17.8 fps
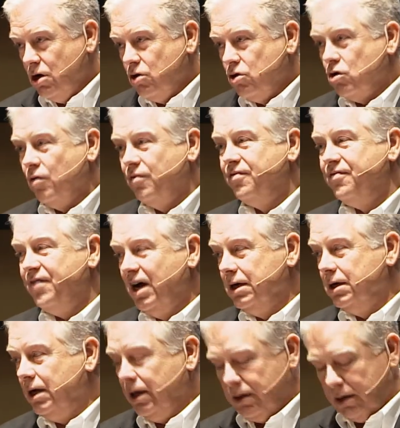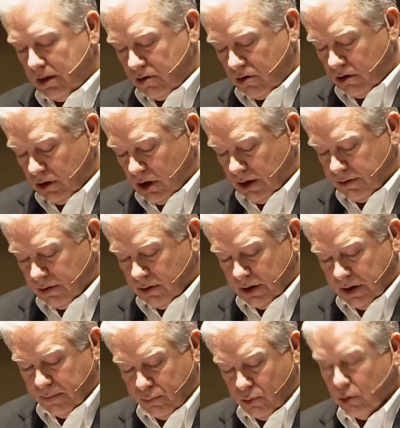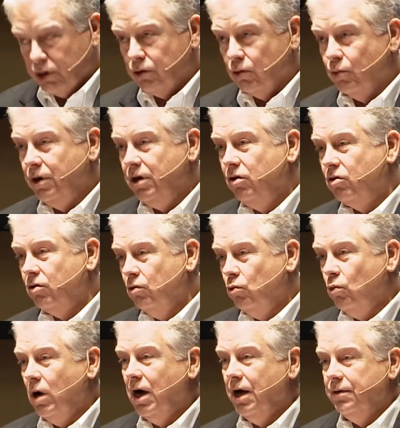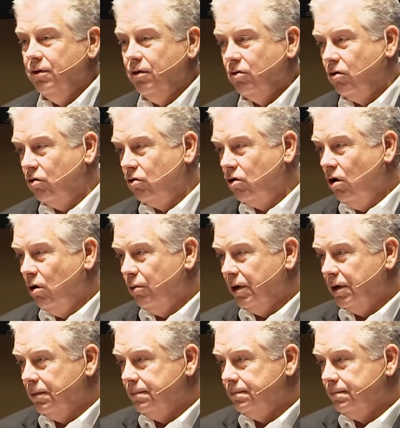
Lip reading: So funding is another important reason why this is going,